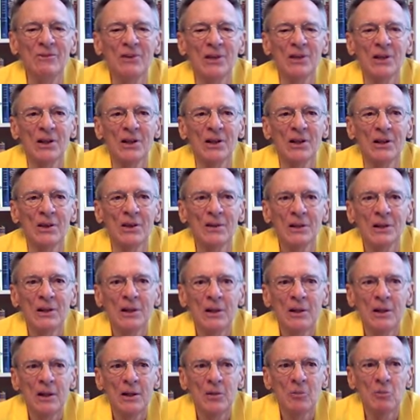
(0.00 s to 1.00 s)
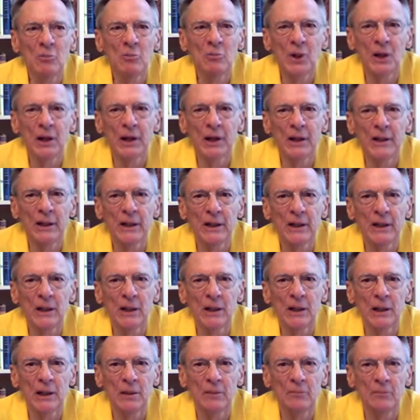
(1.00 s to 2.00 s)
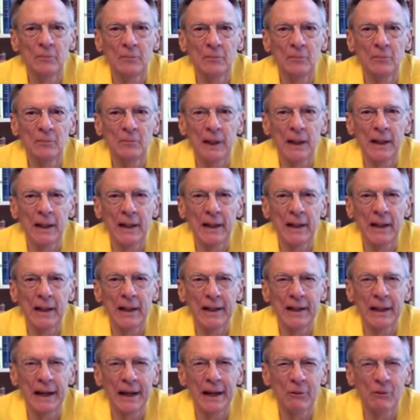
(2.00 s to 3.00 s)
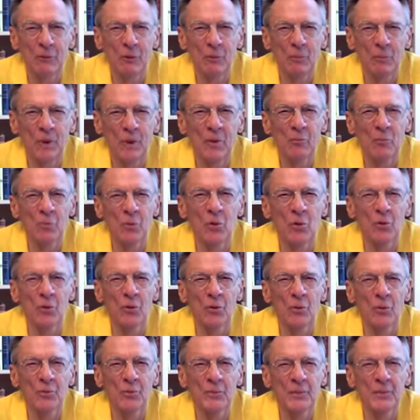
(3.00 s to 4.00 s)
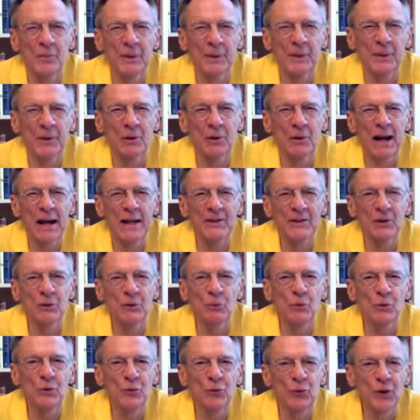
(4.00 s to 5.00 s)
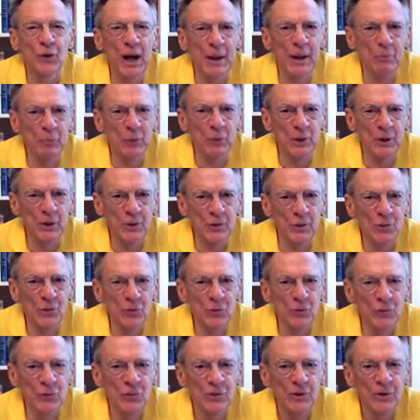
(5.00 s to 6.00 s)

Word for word: Uh, but uh, and I remember interacting with chaplains.